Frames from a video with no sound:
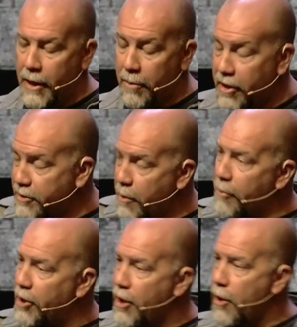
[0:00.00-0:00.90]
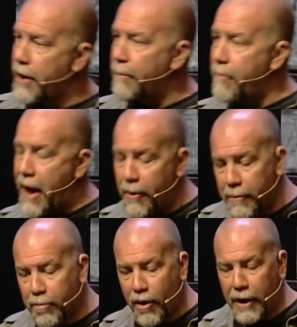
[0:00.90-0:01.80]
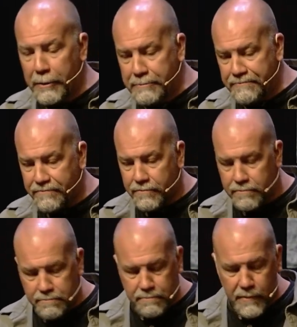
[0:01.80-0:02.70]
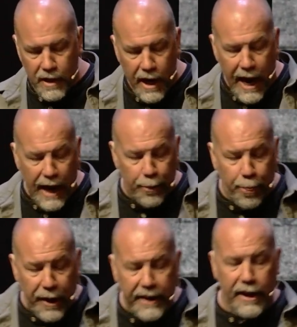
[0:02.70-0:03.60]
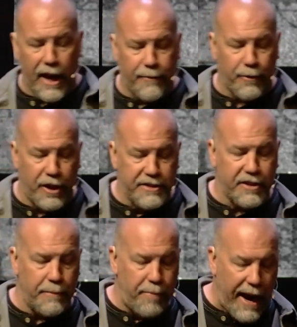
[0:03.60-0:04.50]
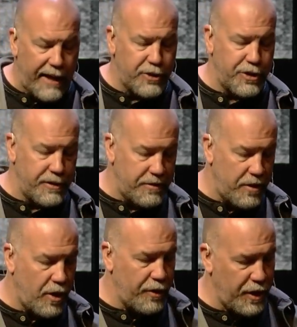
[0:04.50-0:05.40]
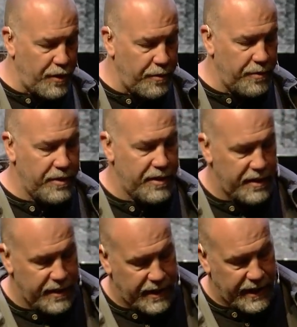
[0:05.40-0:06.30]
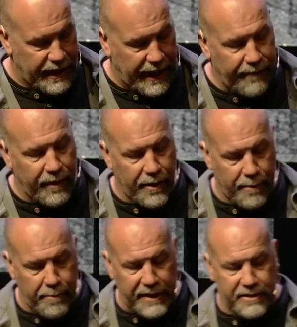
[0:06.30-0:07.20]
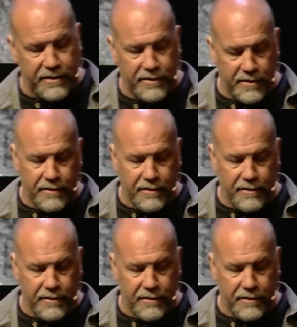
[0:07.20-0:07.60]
But at this moment, you go ahead and bow in prayer and thank God for his compassion on you, even in the midst